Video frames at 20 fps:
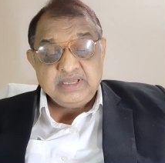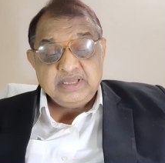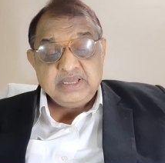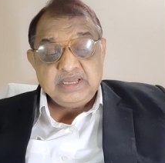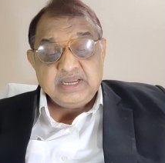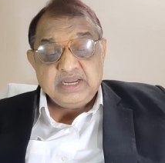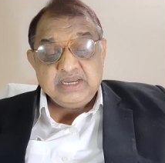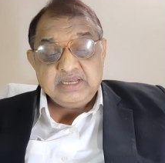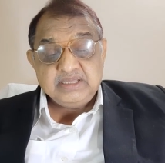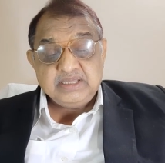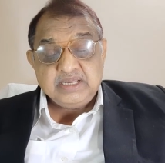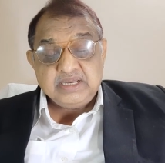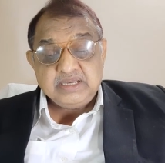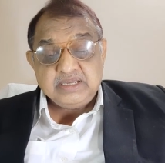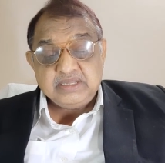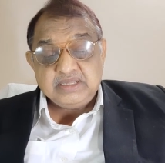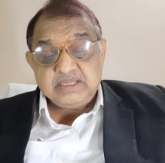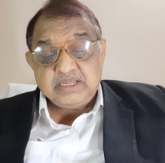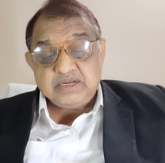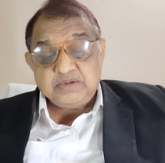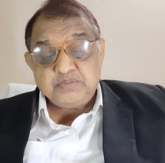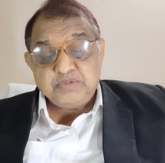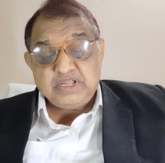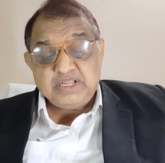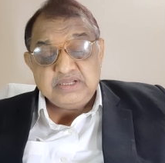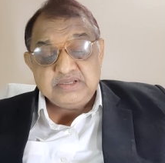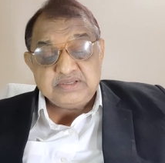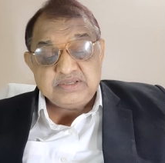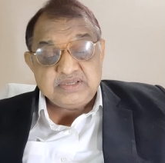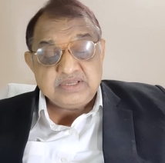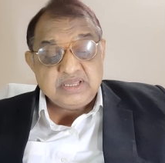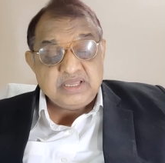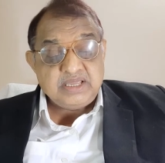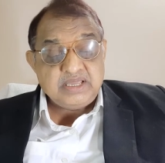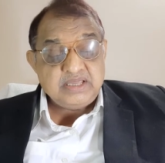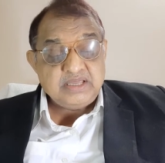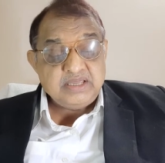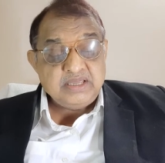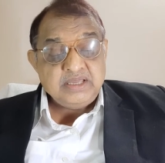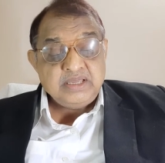and then that means
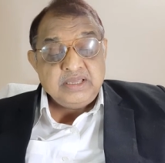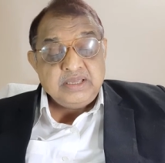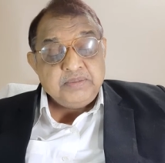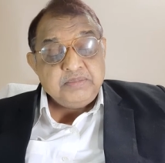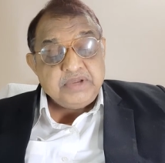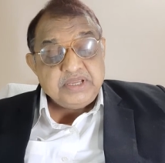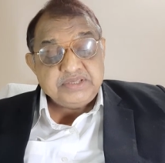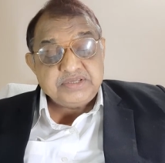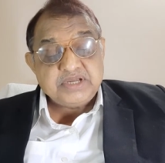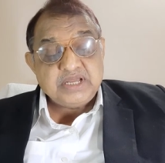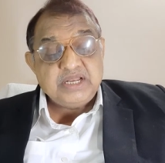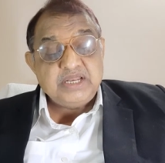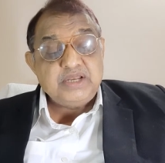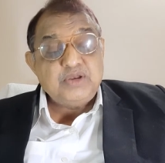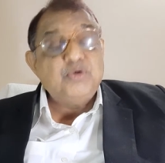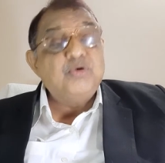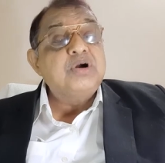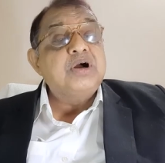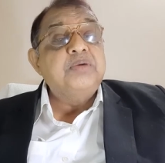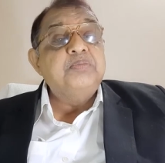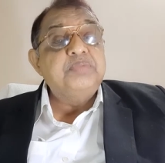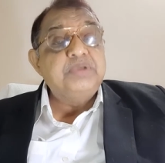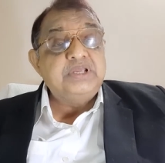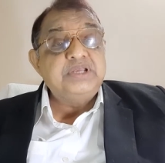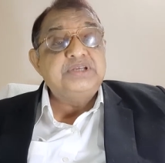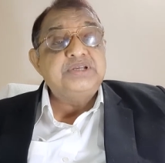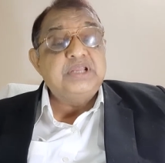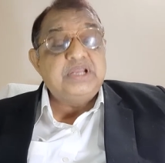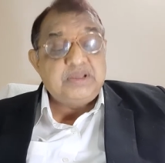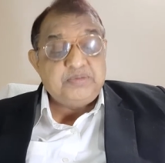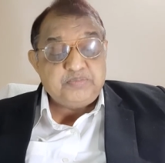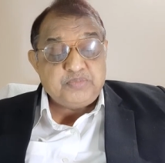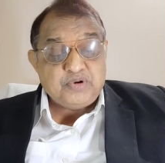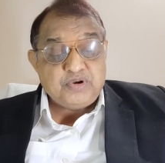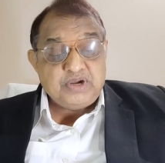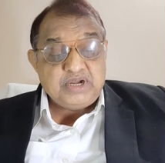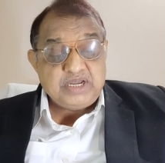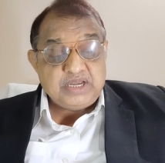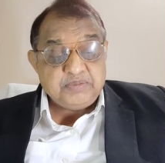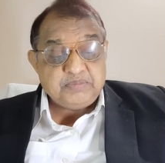basically no company shall
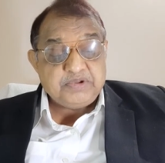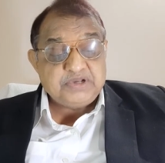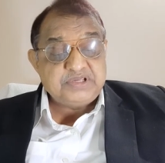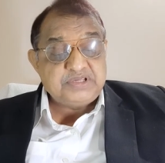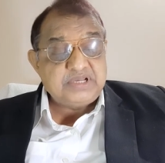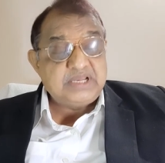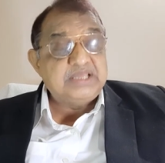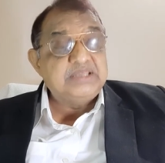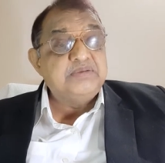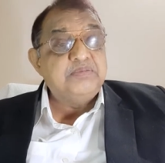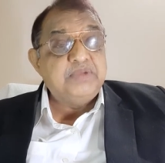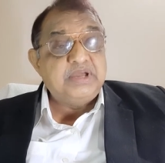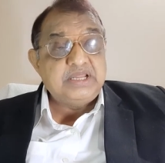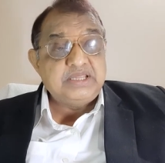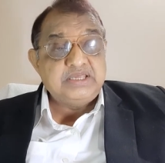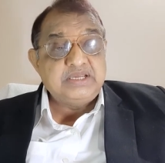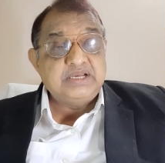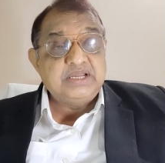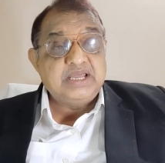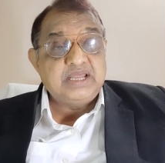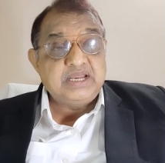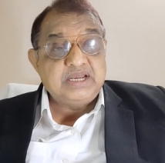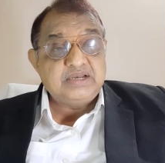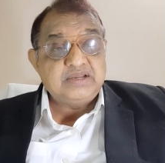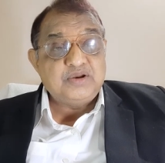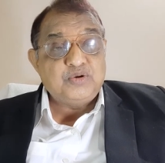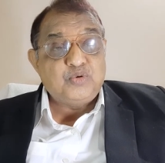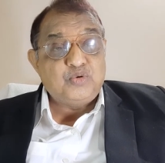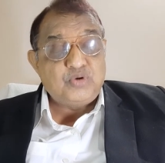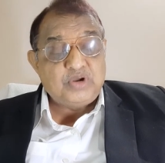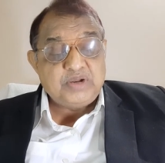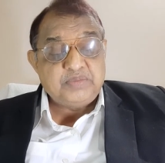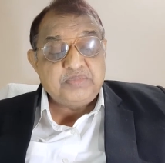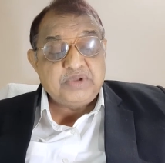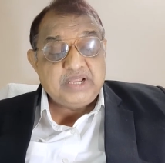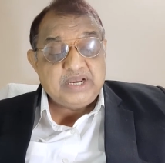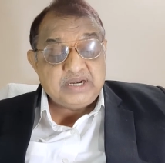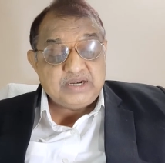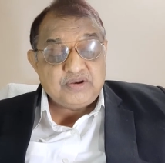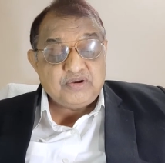appoint a person as a managing director, whole-time
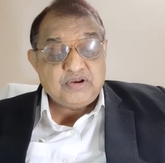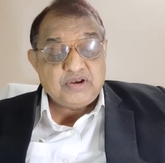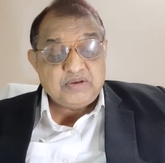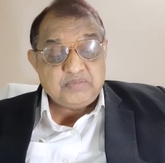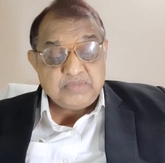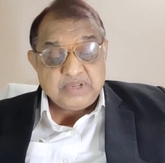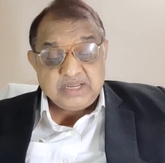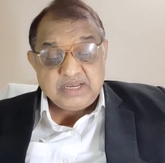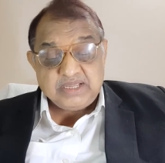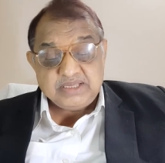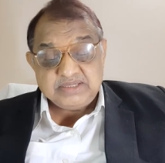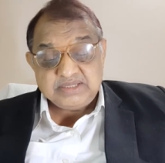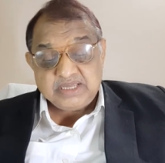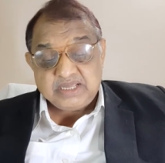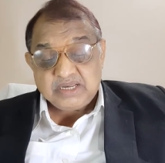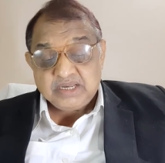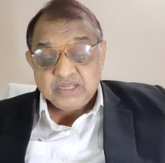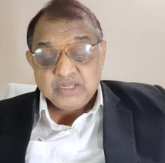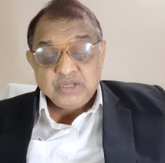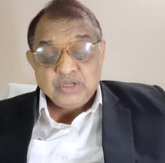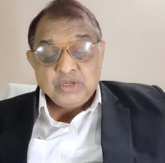director or a manager